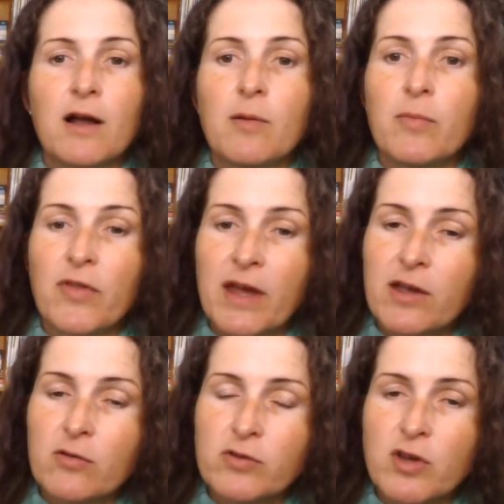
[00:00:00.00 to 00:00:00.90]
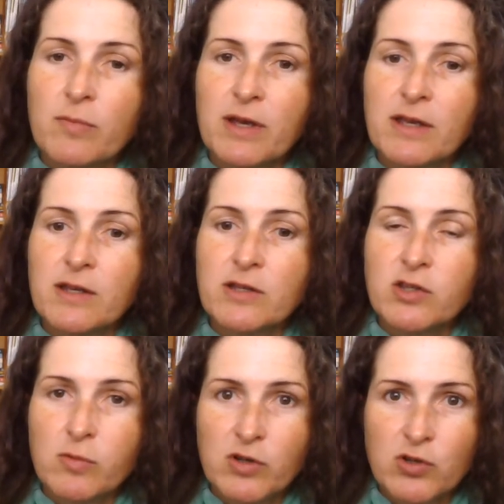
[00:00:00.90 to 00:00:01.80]
but they can also be
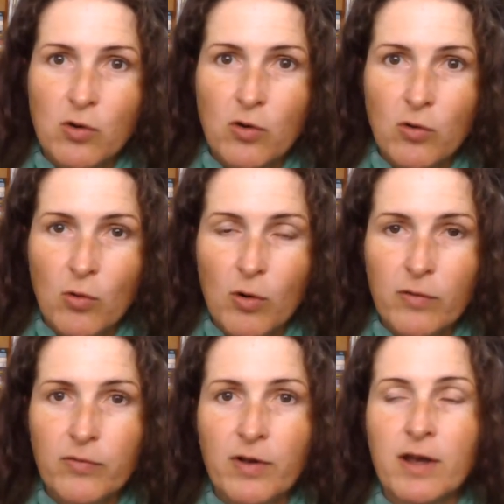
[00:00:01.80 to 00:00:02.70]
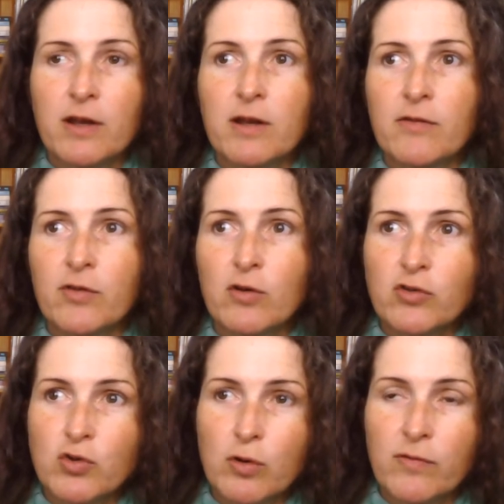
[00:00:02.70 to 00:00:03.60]
switched on or off, and if you're not
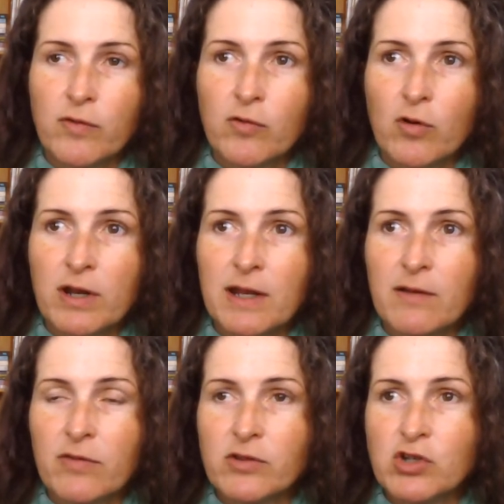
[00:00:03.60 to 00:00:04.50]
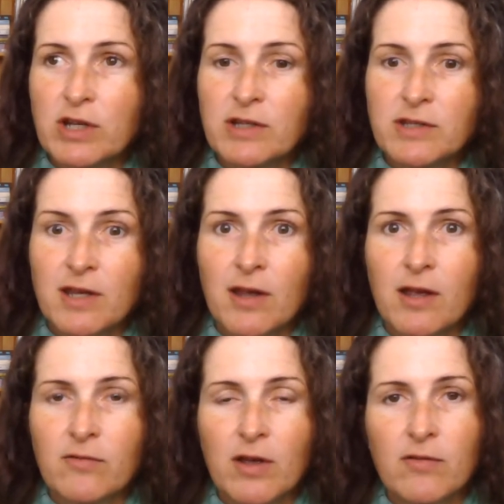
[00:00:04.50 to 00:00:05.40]
sure if you've got any of the genes,
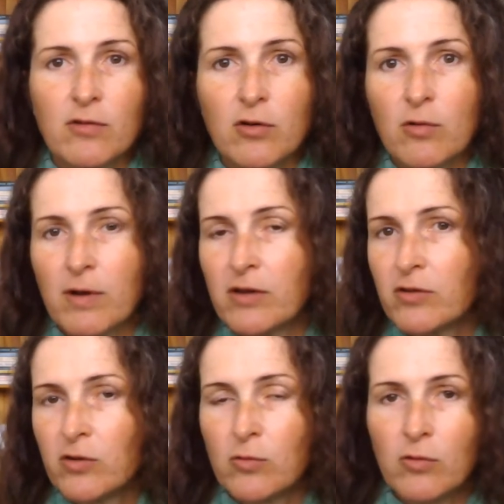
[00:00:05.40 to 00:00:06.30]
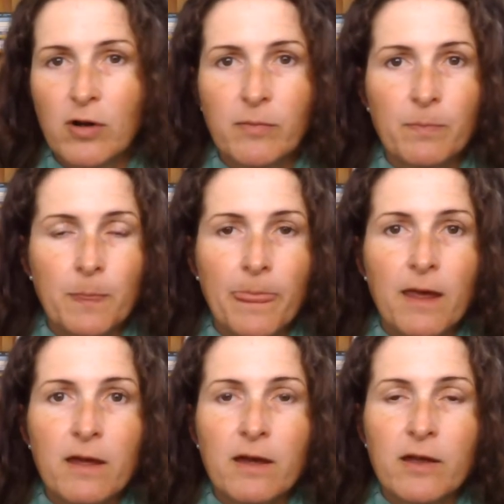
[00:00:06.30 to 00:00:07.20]
have a look around
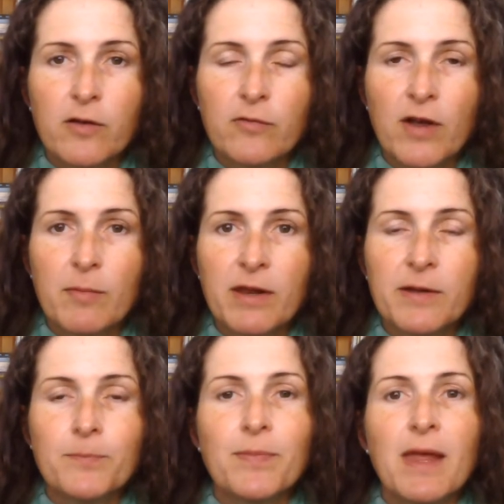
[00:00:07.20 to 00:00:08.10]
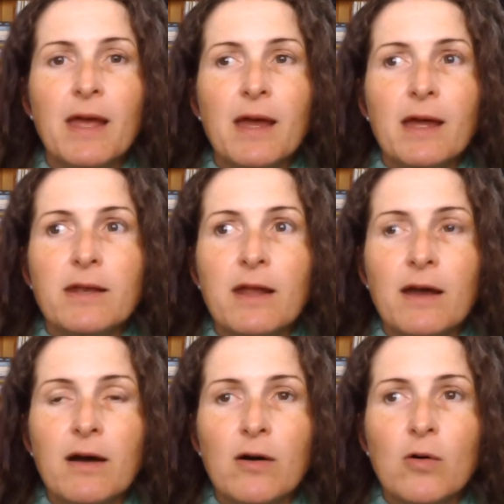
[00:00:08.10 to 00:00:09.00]
at your family.
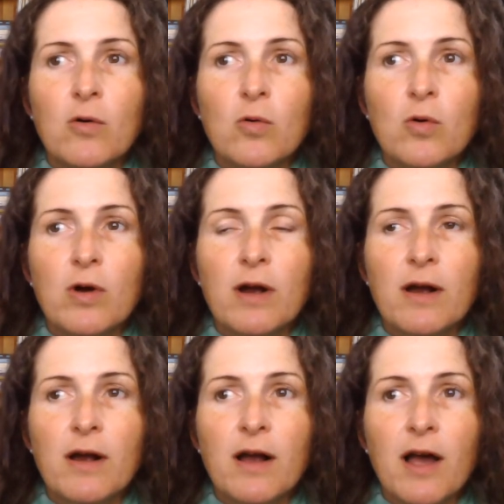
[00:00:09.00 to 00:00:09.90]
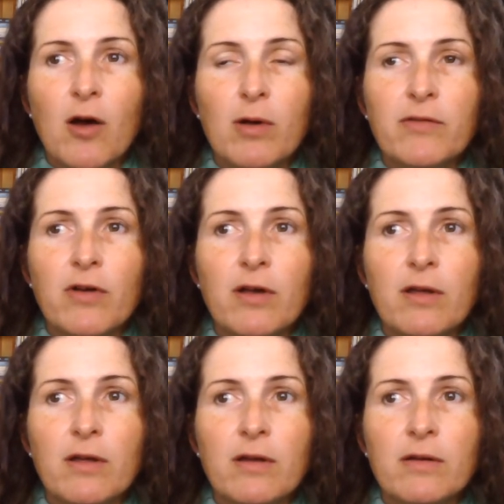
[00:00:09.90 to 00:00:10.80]
Now,
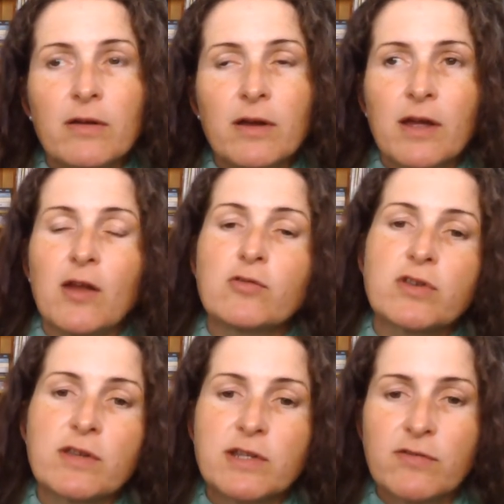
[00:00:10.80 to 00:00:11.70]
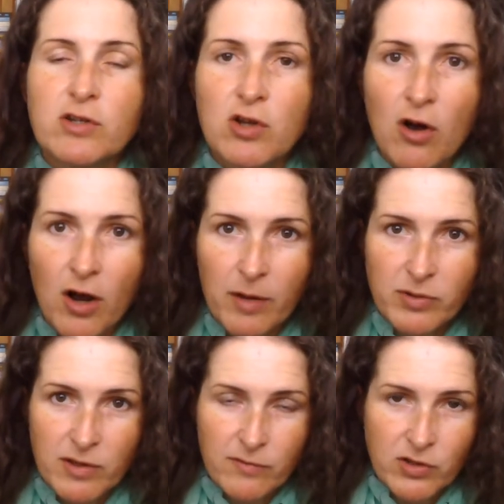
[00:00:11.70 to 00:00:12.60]
however, and also there's different
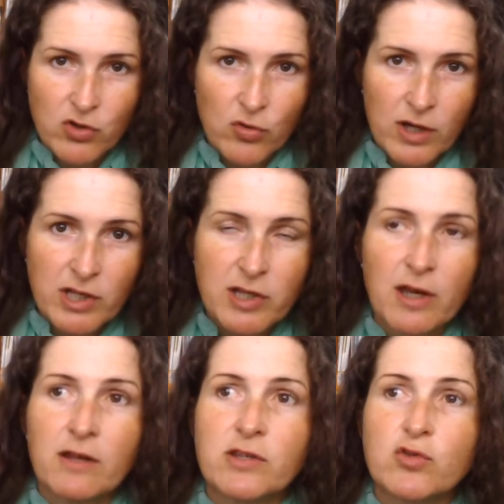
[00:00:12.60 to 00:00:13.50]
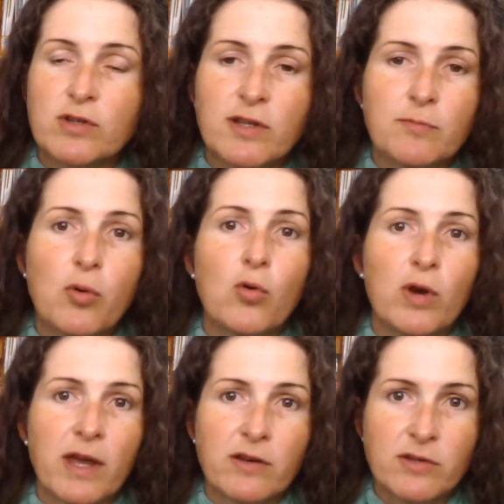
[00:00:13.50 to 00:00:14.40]
types of stress, and stress is
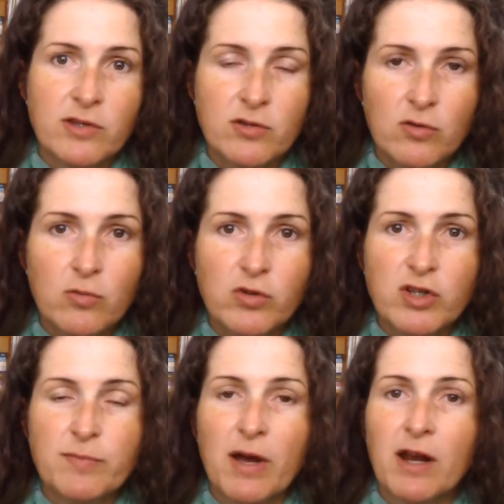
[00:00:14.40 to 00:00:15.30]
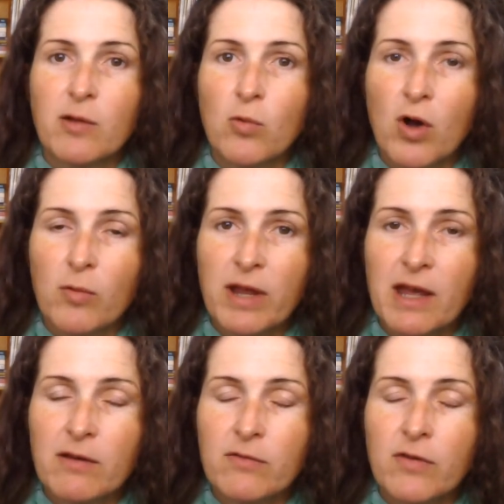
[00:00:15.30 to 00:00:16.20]
poorly understood, which is partly why we
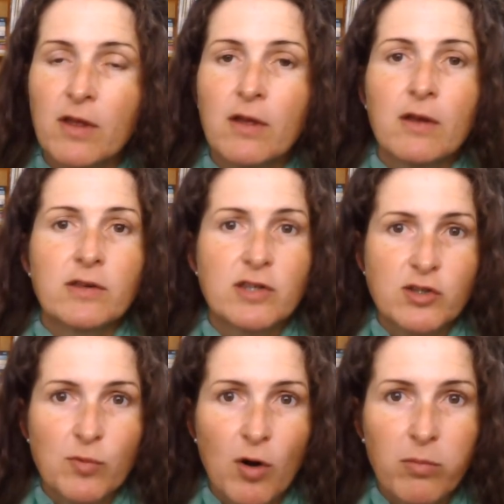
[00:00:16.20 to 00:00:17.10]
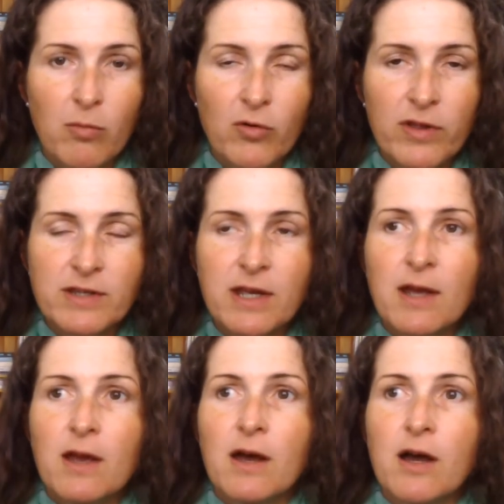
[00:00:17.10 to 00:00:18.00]
have such a problem with it,
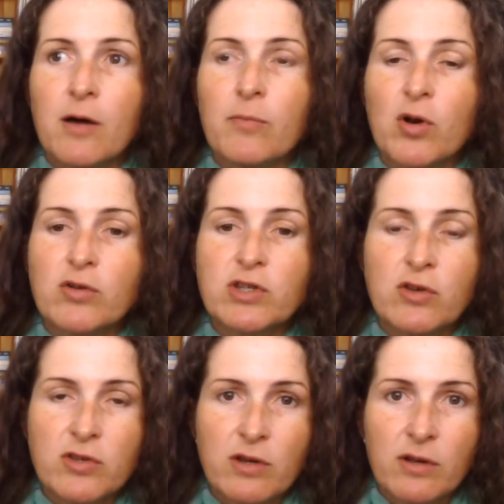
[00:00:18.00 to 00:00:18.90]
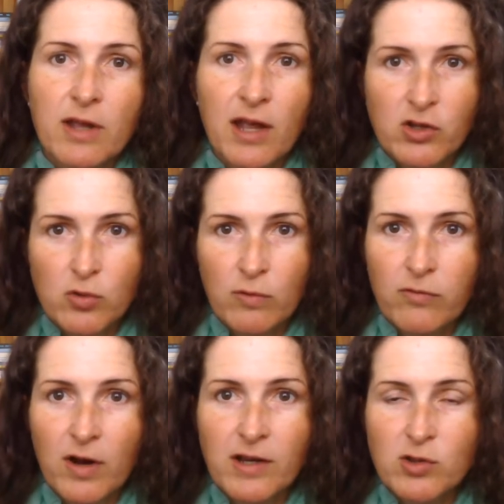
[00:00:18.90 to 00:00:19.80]
but I'll just use the catch-all
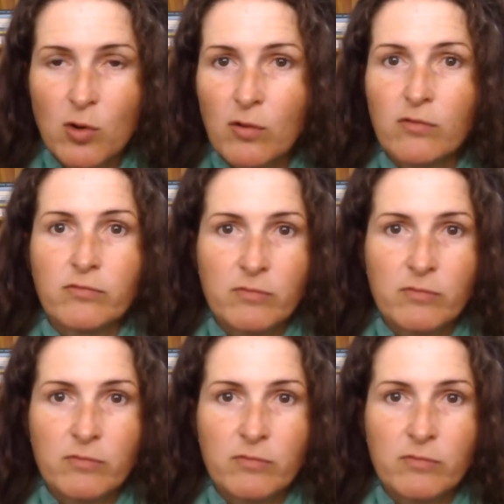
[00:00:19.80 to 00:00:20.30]
phrase of